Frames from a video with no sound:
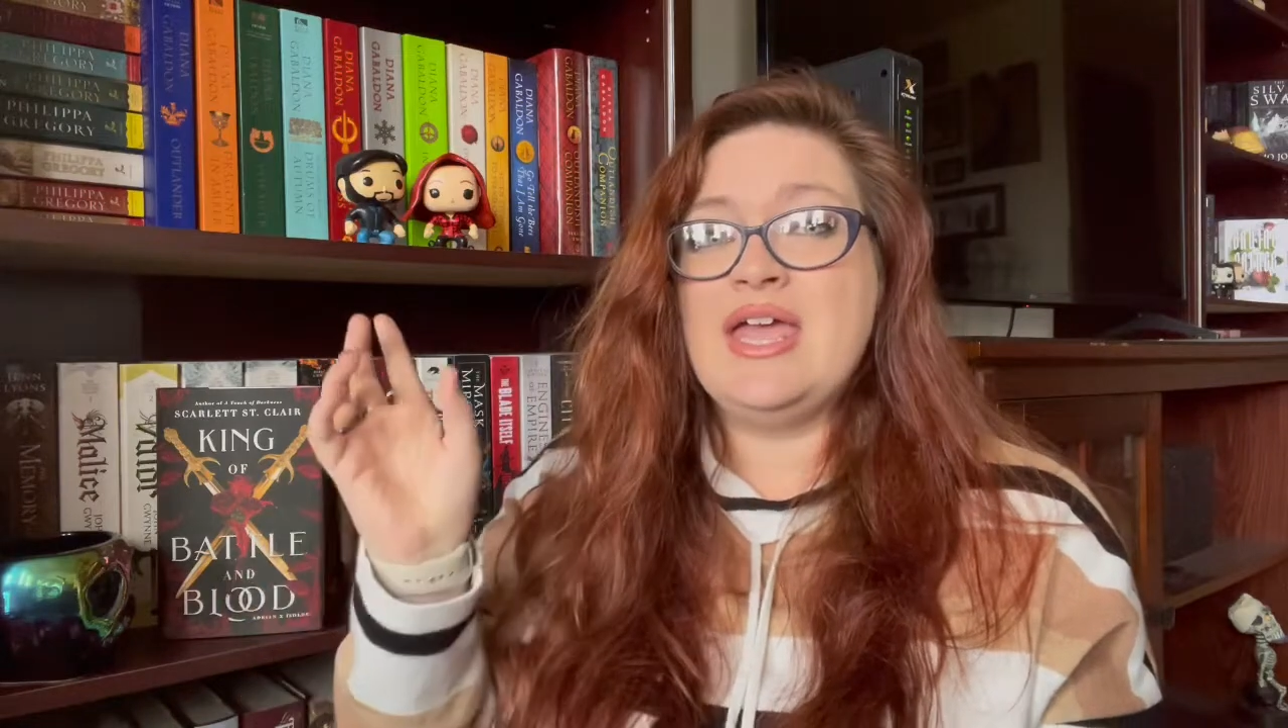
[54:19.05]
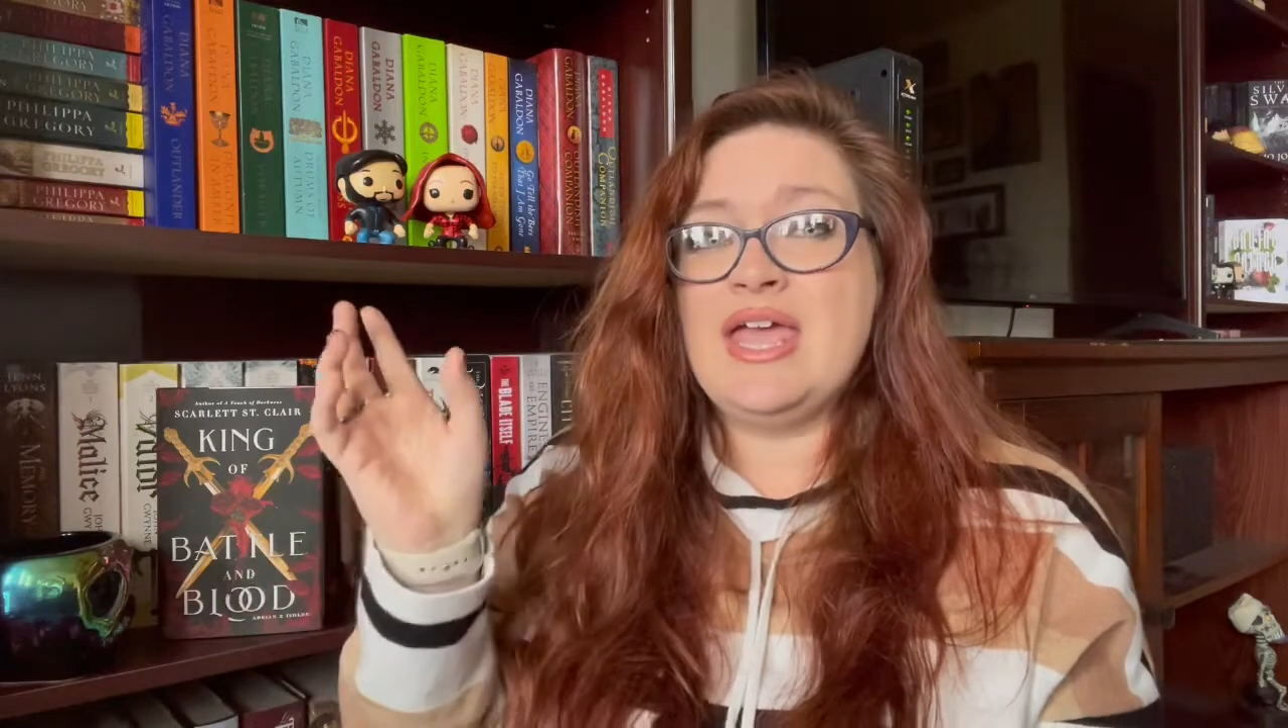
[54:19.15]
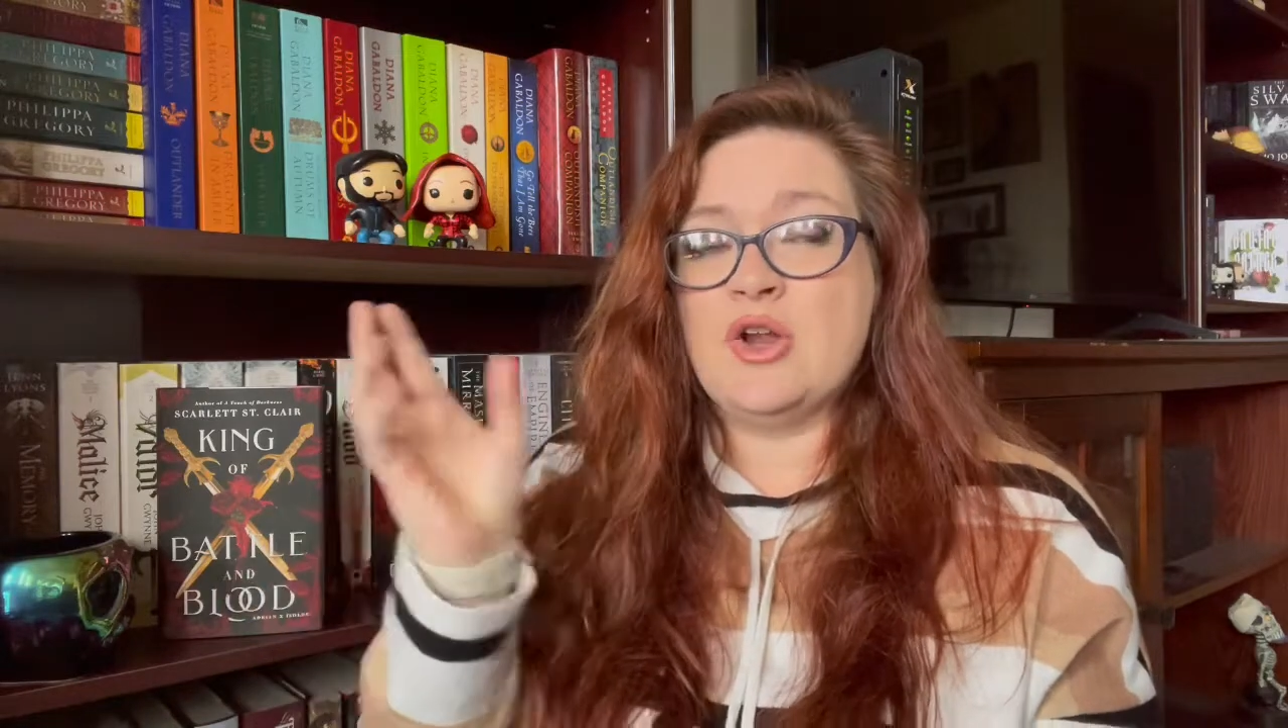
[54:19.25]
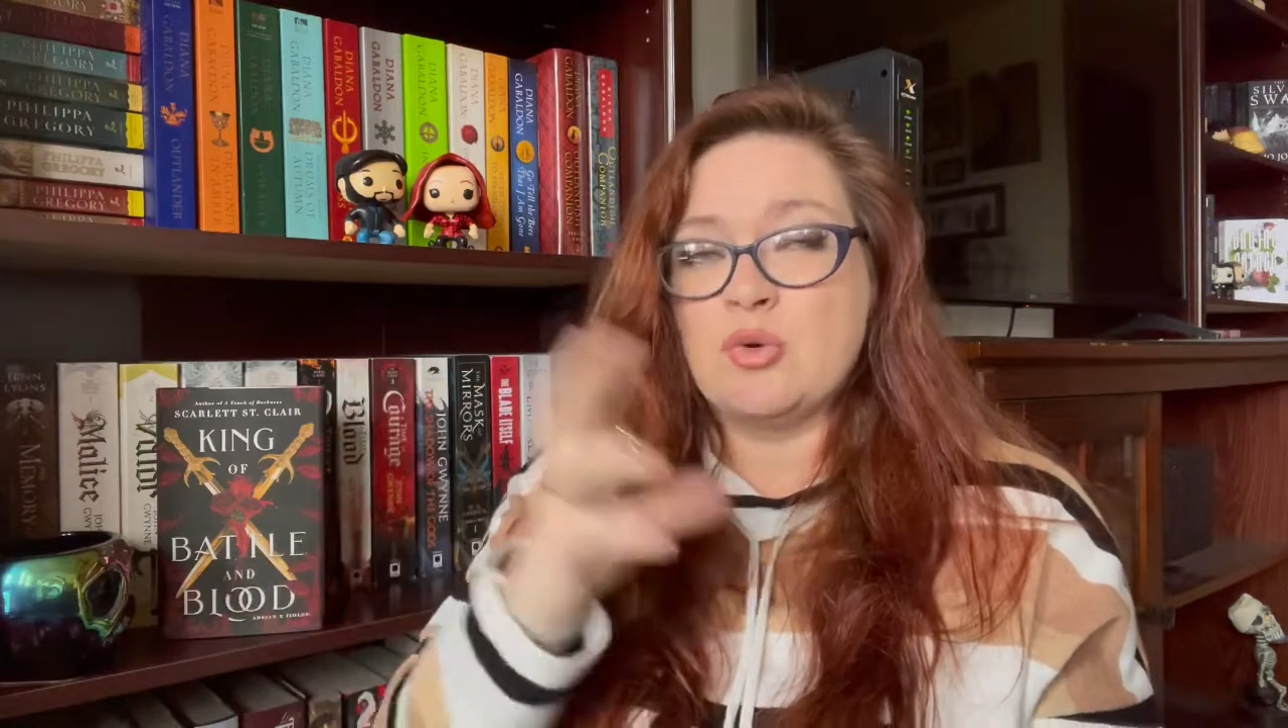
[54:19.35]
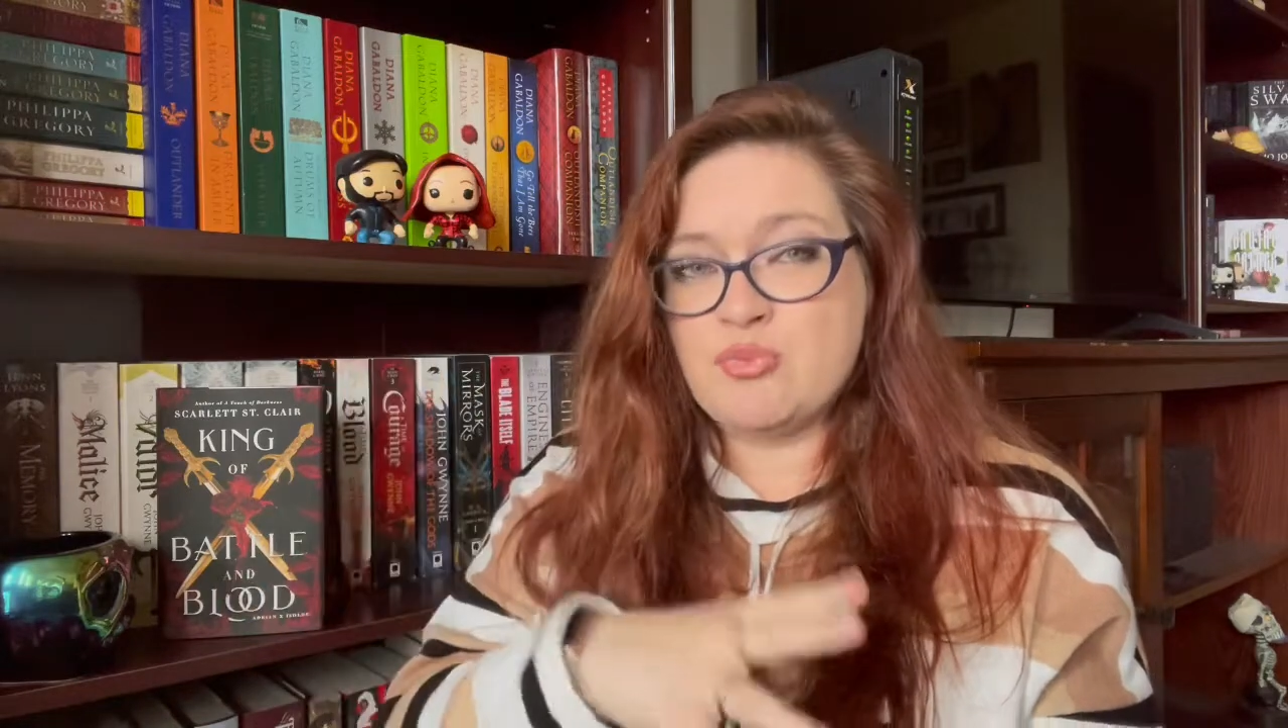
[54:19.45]

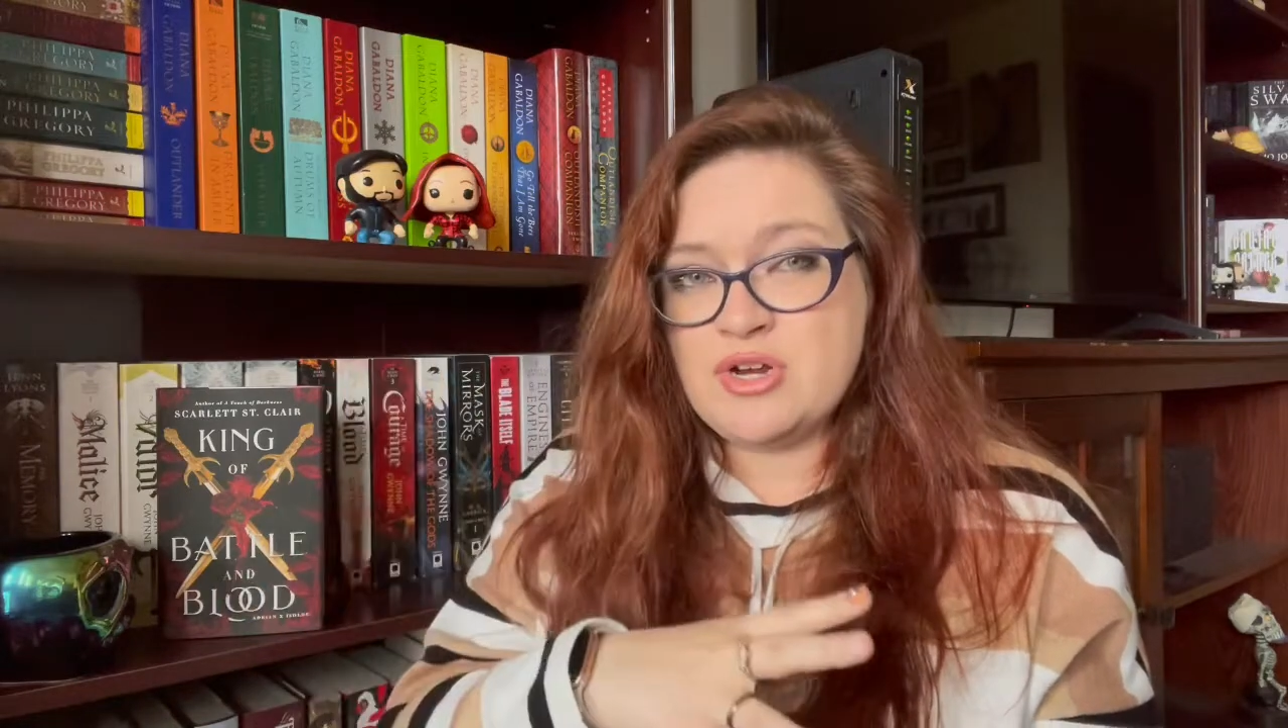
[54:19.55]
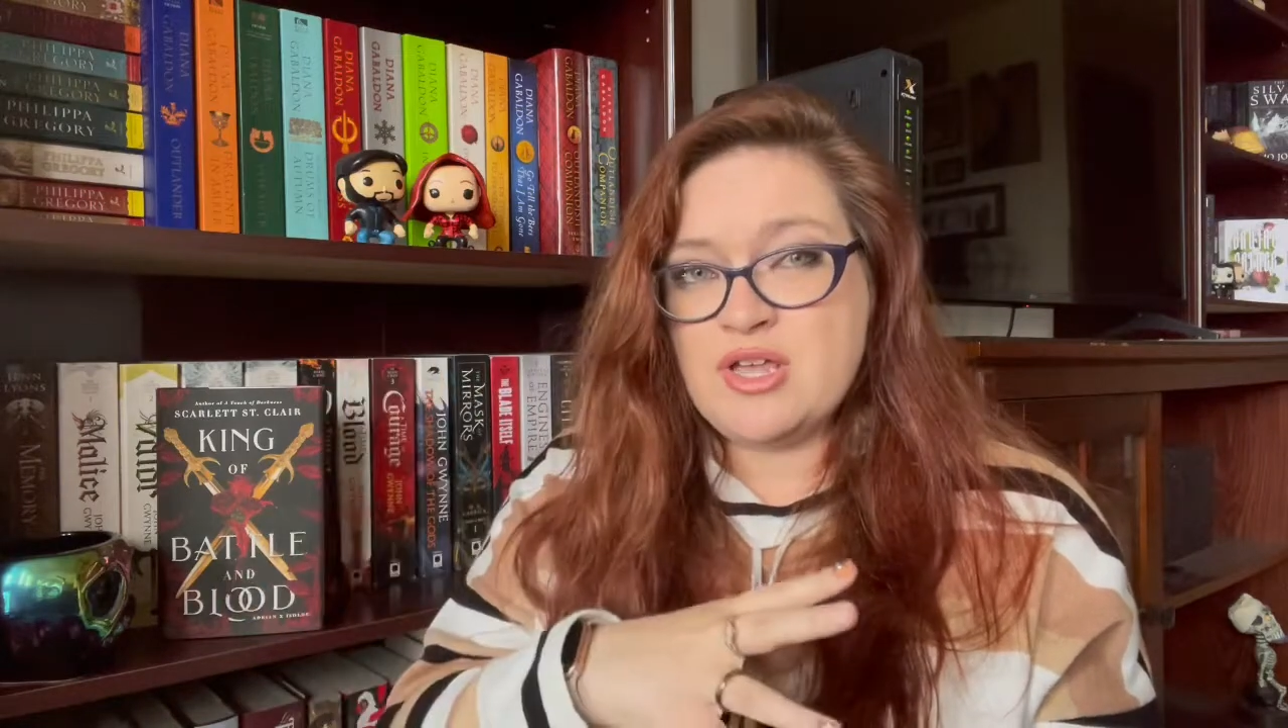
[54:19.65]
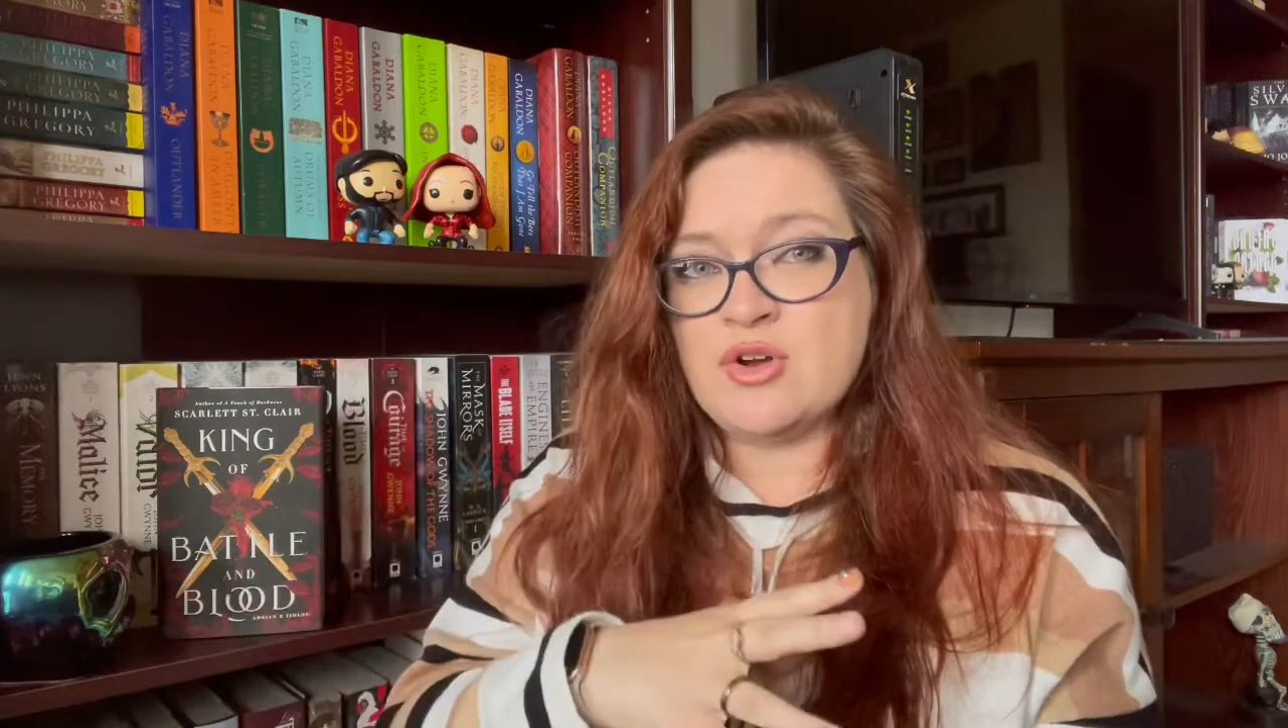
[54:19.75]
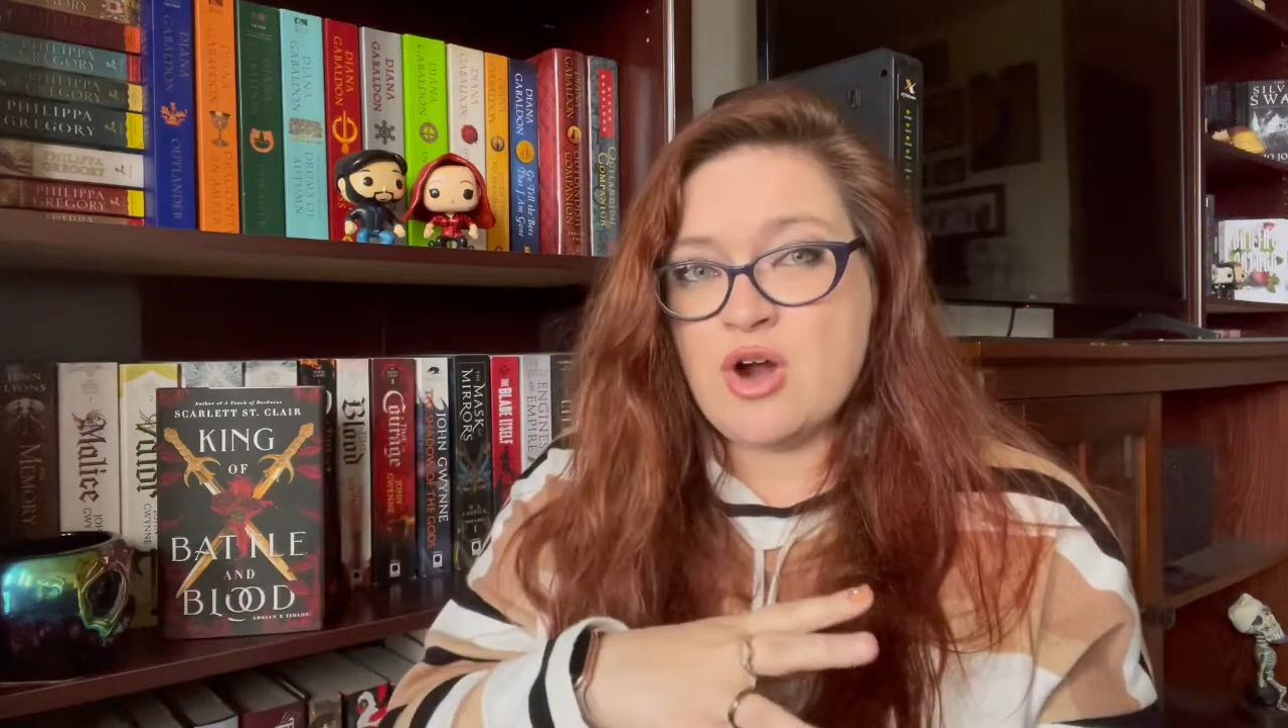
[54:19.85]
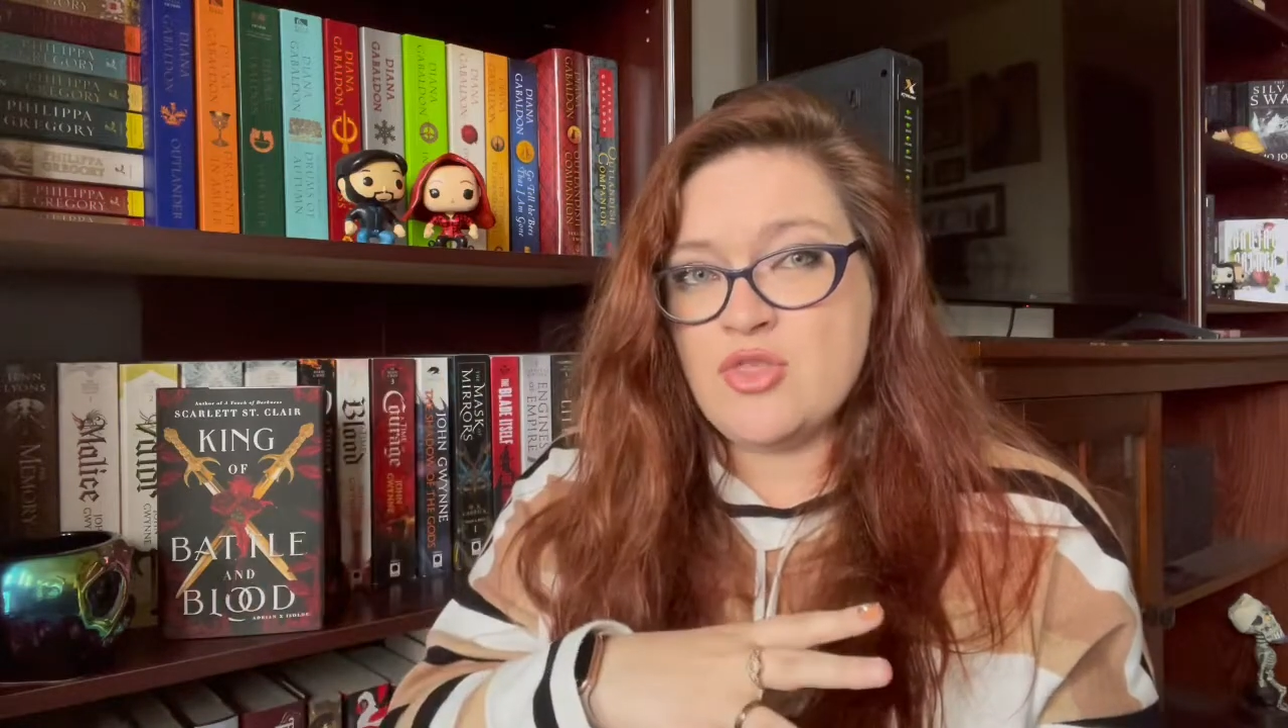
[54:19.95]
in her